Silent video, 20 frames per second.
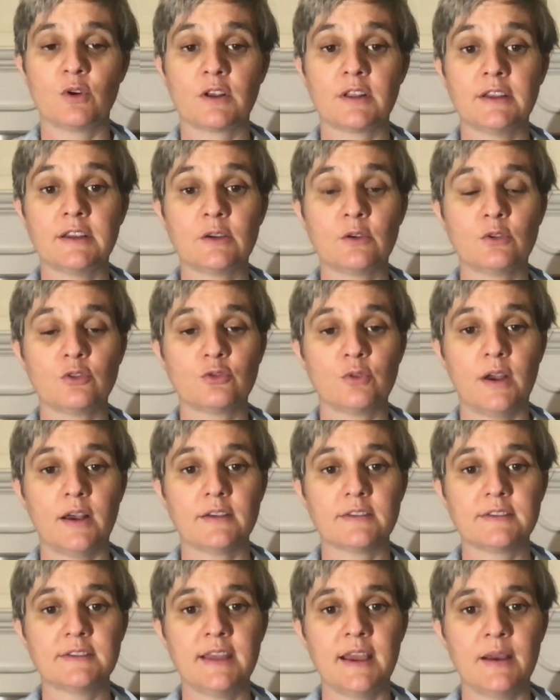or Clinical
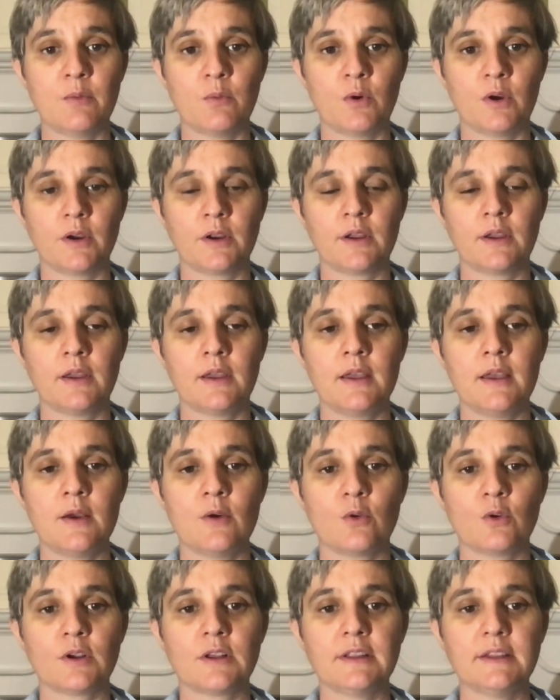Trials Network,
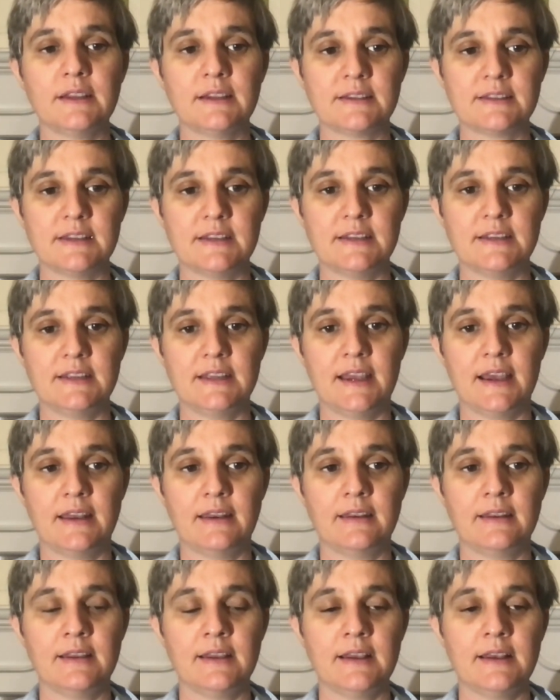or
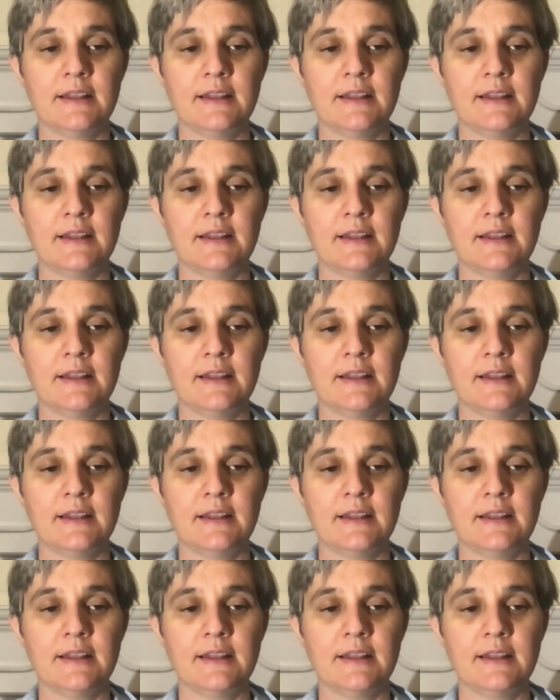GLIA-CTN.